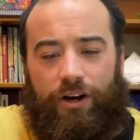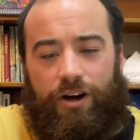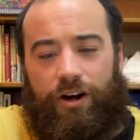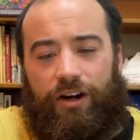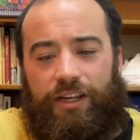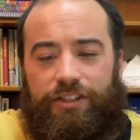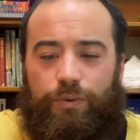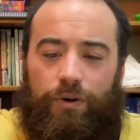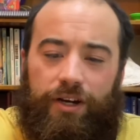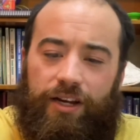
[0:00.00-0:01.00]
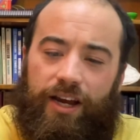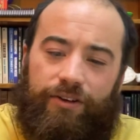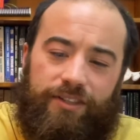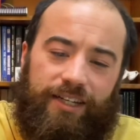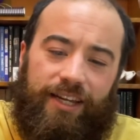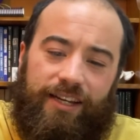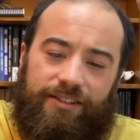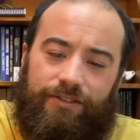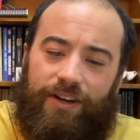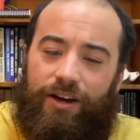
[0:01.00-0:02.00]
We are each working out the
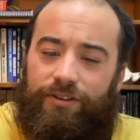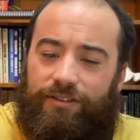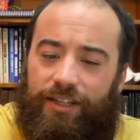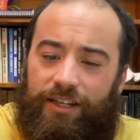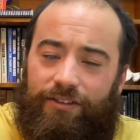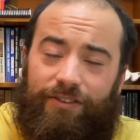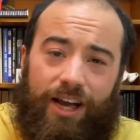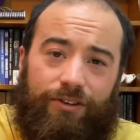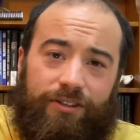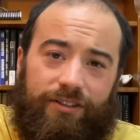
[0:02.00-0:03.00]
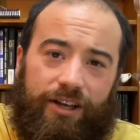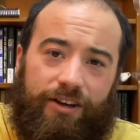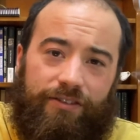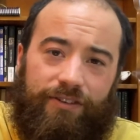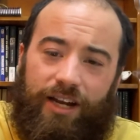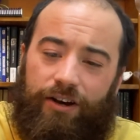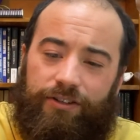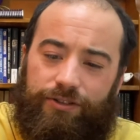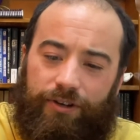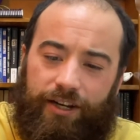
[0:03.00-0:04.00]
kinks of how to live, how to love, and
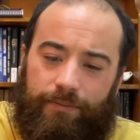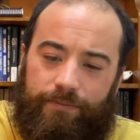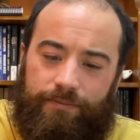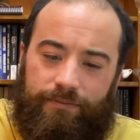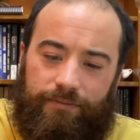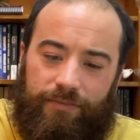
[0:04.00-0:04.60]
how to dream.